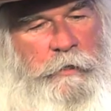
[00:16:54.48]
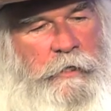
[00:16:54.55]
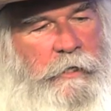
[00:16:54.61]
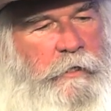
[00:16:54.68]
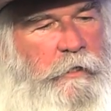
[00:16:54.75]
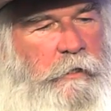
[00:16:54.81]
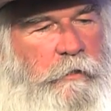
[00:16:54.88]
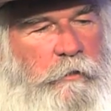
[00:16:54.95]

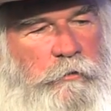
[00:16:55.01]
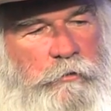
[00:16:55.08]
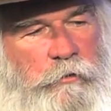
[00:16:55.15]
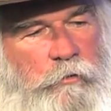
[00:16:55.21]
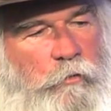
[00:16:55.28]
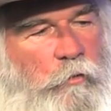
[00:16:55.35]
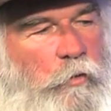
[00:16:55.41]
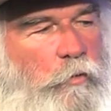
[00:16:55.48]
painting is a
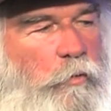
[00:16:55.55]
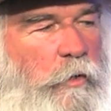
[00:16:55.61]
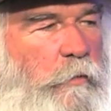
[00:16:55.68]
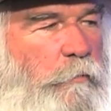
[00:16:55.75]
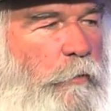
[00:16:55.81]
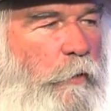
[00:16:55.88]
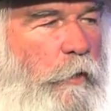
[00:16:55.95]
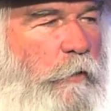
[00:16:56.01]

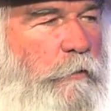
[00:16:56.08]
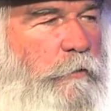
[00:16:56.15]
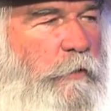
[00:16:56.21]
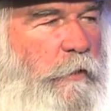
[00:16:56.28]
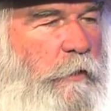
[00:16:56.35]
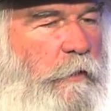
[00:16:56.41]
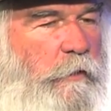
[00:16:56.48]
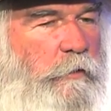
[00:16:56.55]
growing
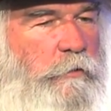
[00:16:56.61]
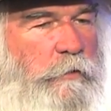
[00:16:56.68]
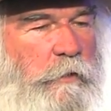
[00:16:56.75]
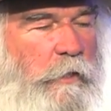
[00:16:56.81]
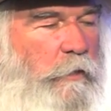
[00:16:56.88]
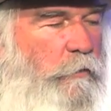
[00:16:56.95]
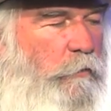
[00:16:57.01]
process, and I